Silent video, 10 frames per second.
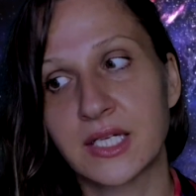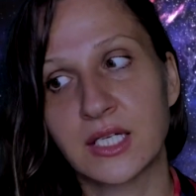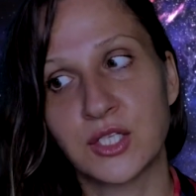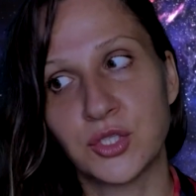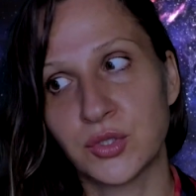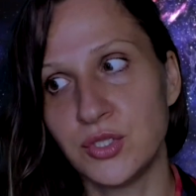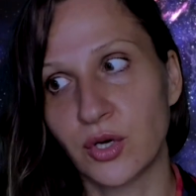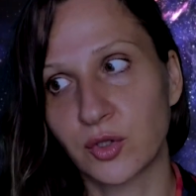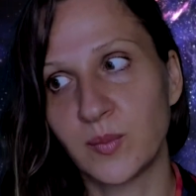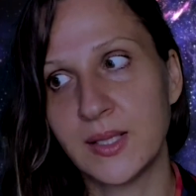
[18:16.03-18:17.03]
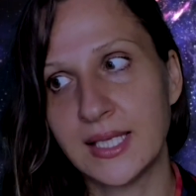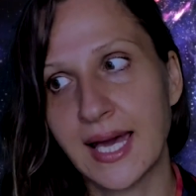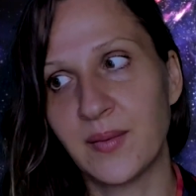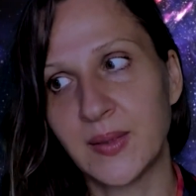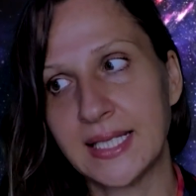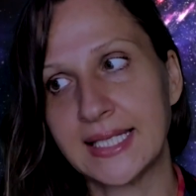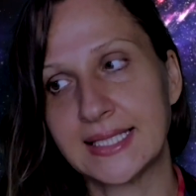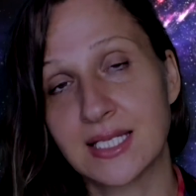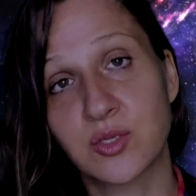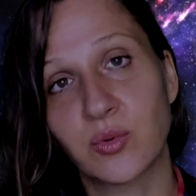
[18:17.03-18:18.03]
It should not be happening
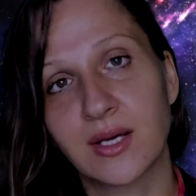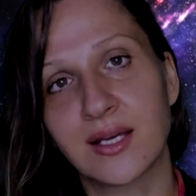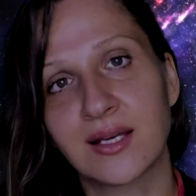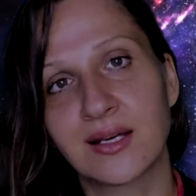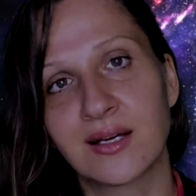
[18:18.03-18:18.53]
this way.